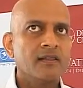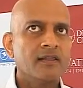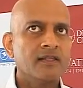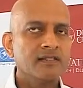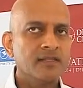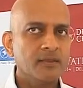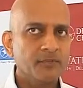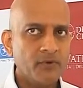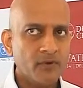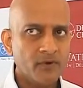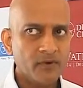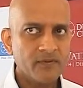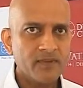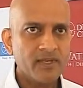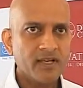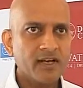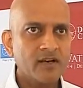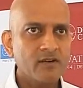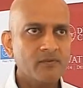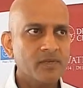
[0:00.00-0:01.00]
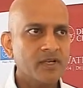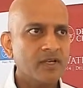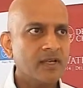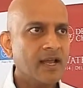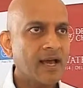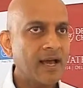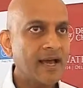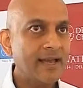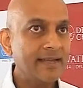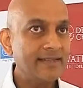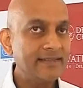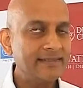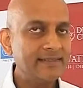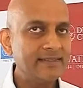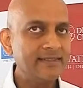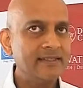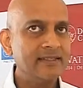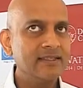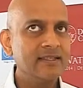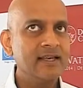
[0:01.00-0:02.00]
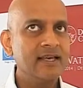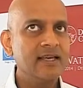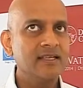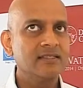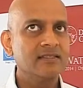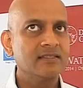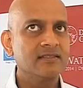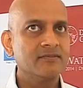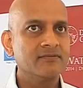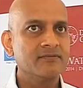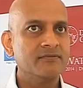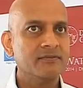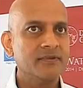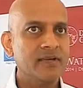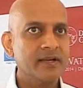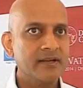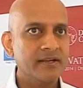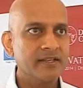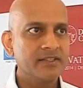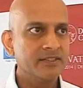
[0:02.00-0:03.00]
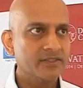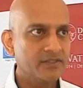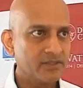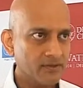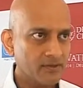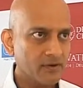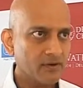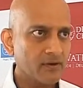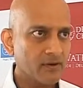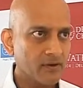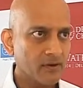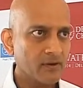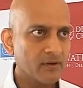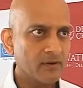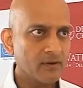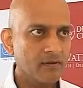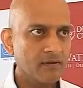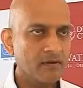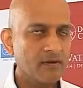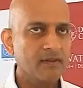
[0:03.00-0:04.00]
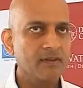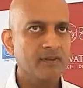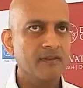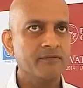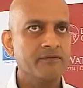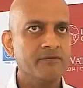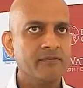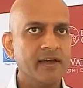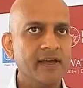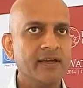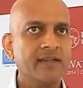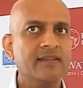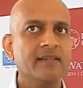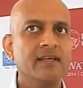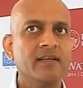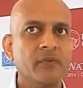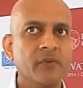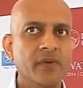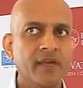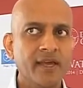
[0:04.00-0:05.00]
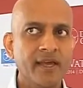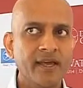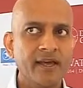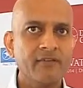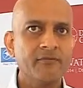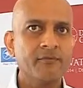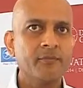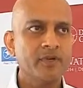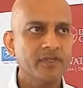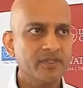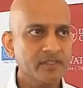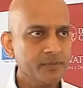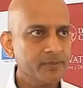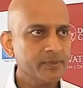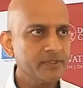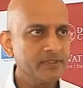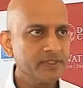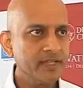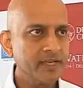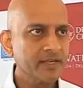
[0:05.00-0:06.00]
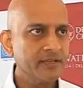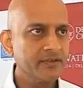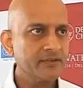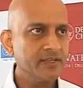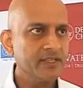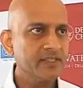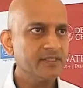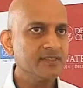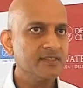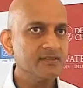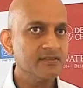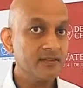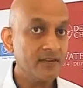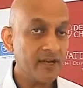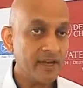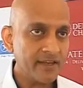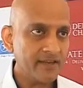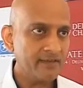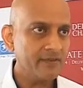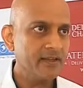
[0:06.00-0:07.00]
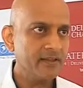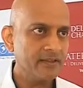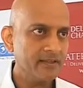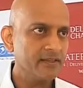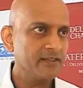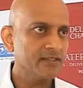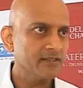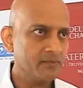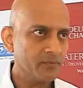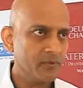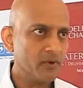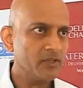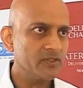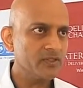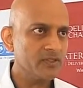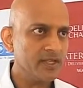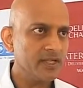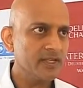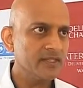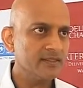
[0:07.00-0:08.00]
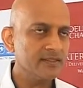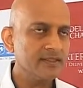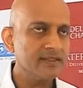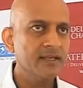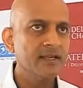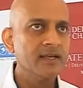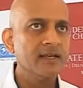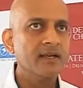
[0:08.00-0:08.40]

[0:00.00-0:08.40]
The support of the government I see as very strong. The fact that we have principal secretaries driving this process